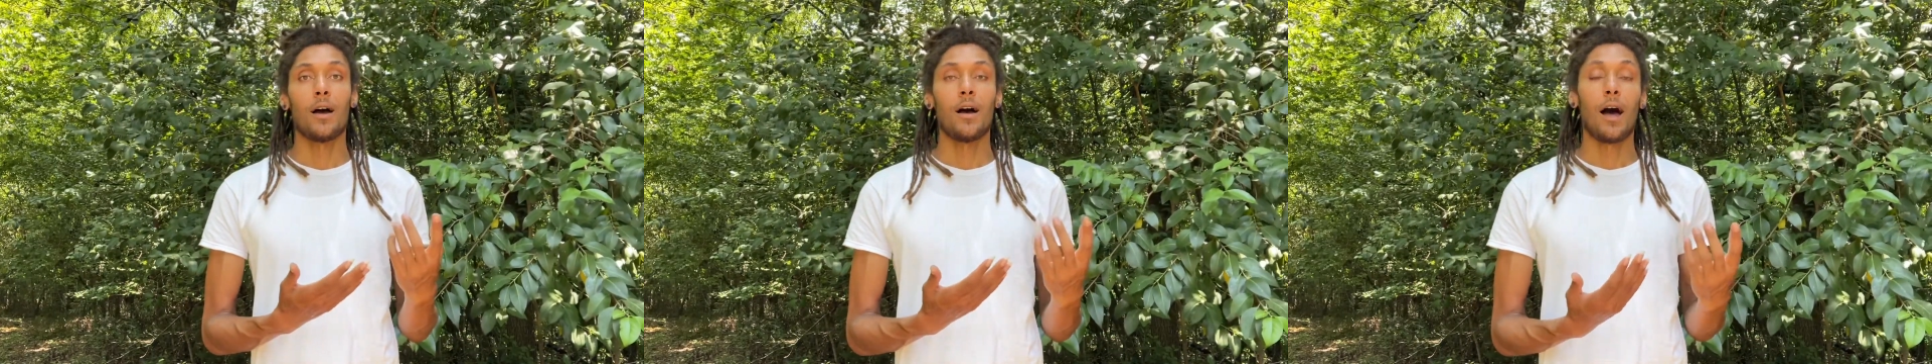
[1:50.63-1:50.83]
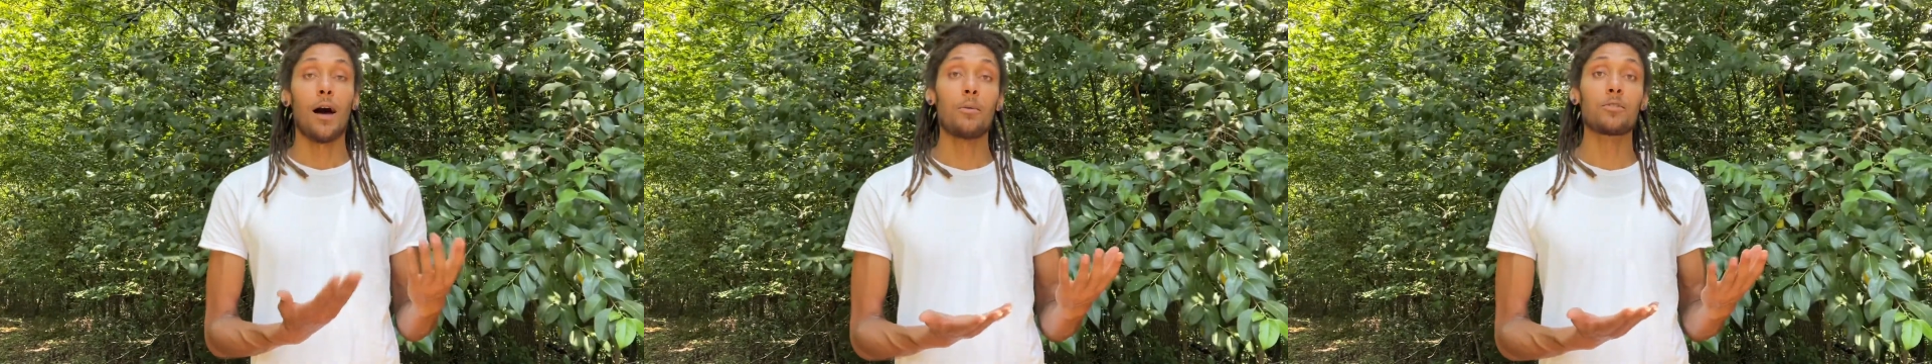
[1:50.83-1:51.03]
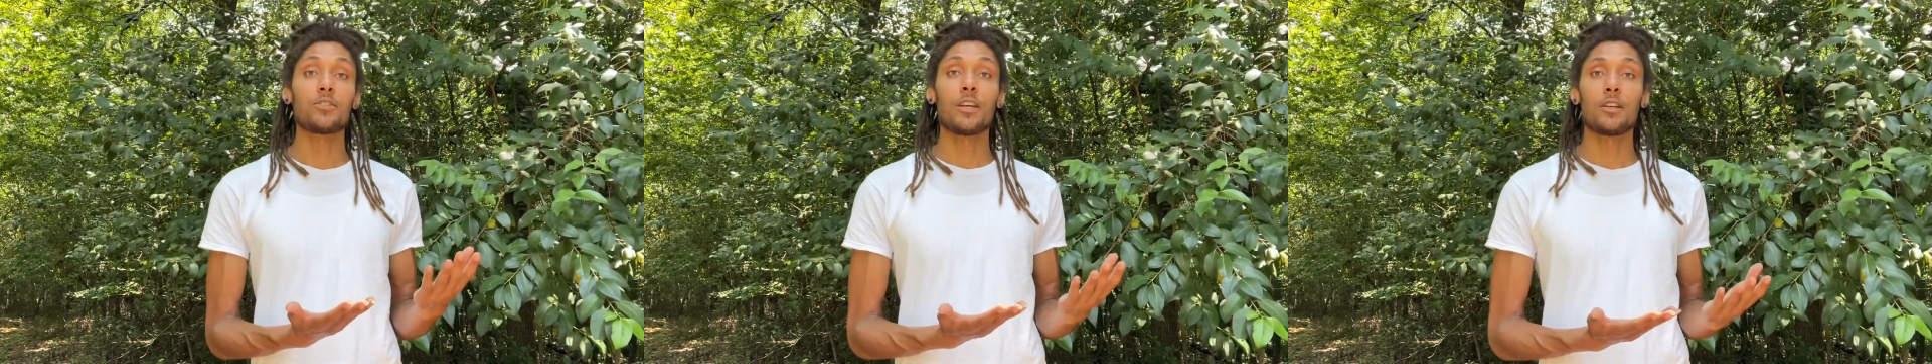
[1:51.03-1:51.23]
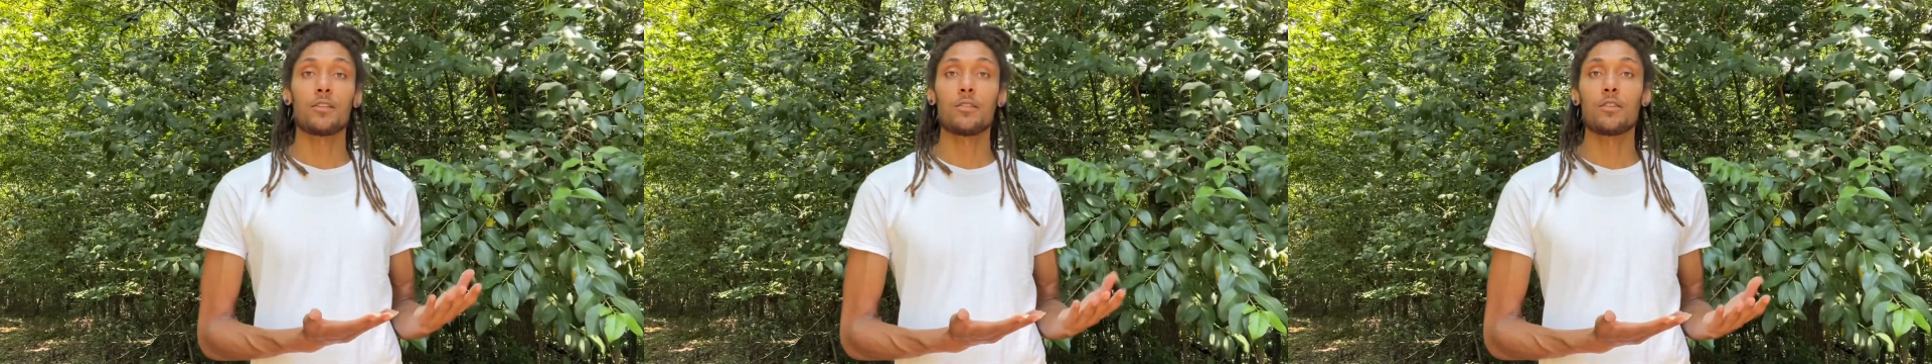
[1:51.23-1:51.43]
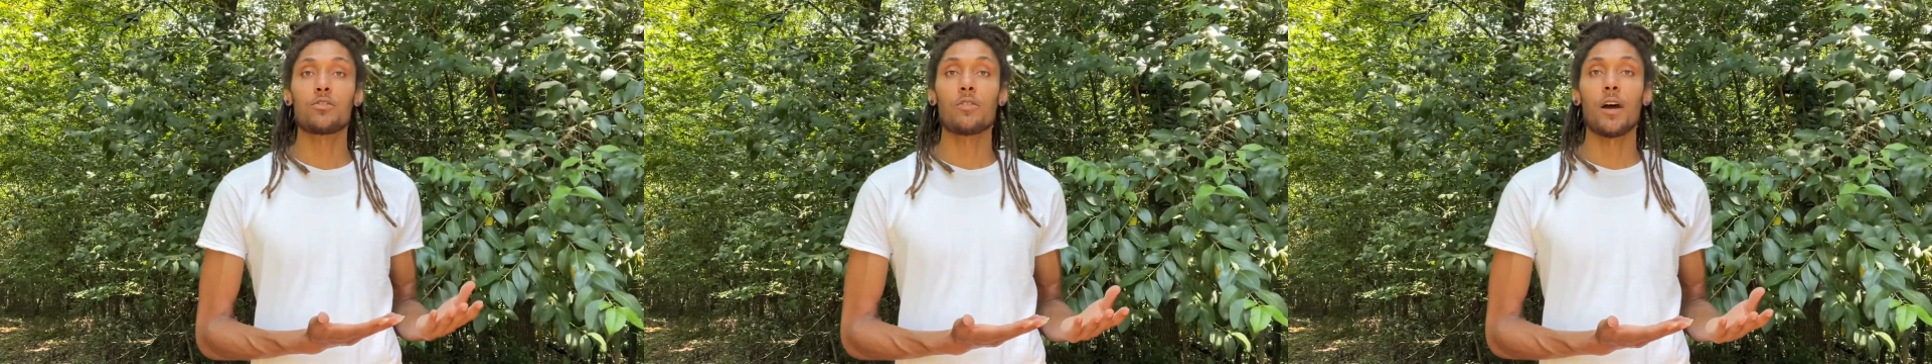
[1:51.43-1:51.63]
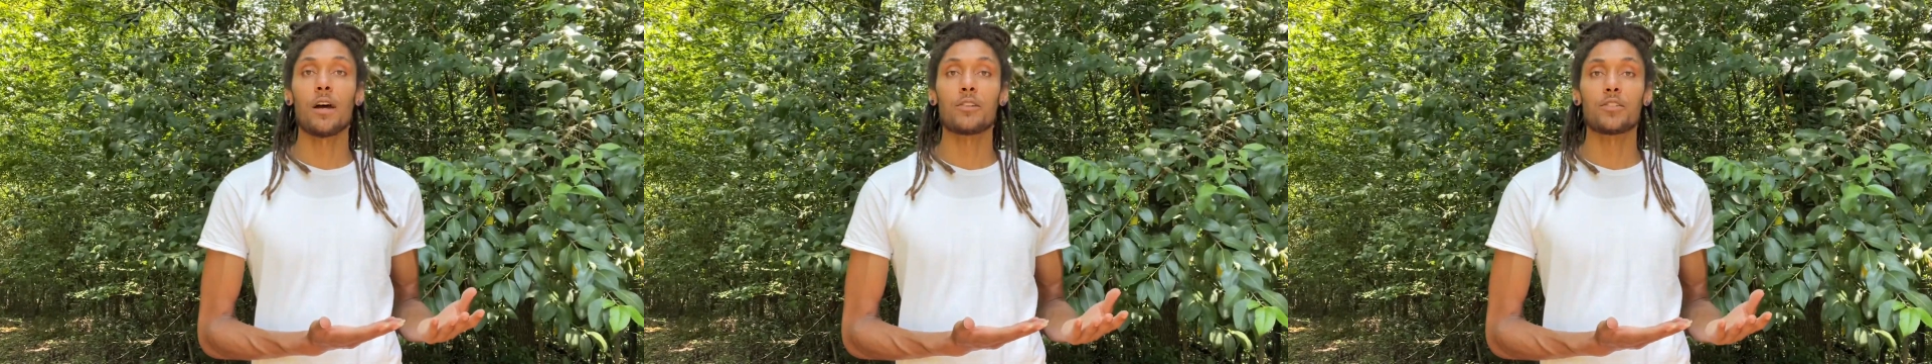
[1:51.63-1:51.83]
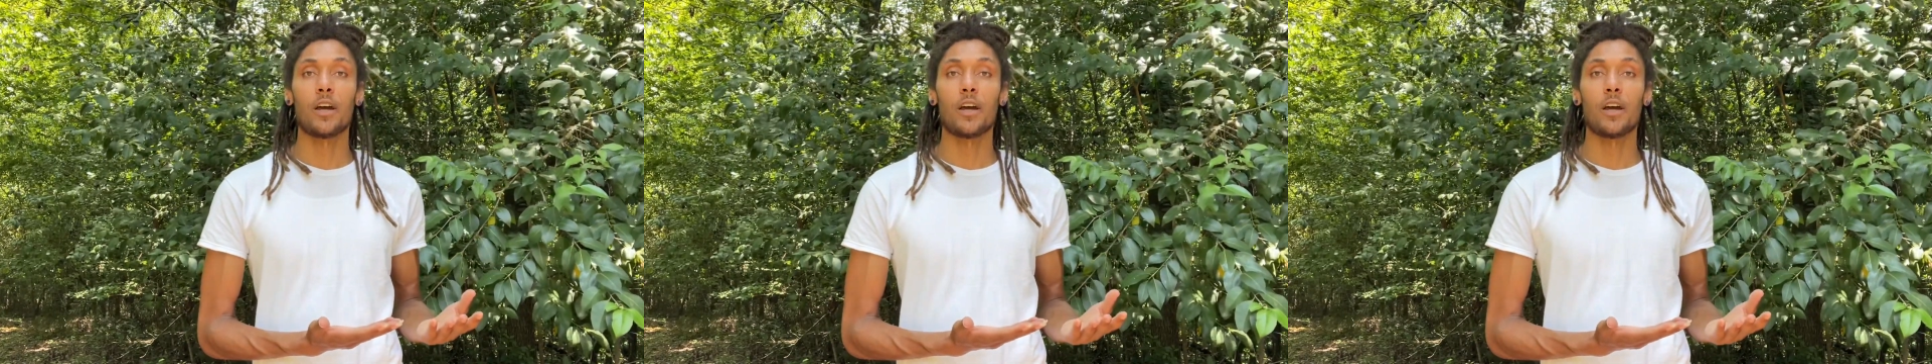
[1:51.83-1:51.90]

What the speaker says: I was taking the trash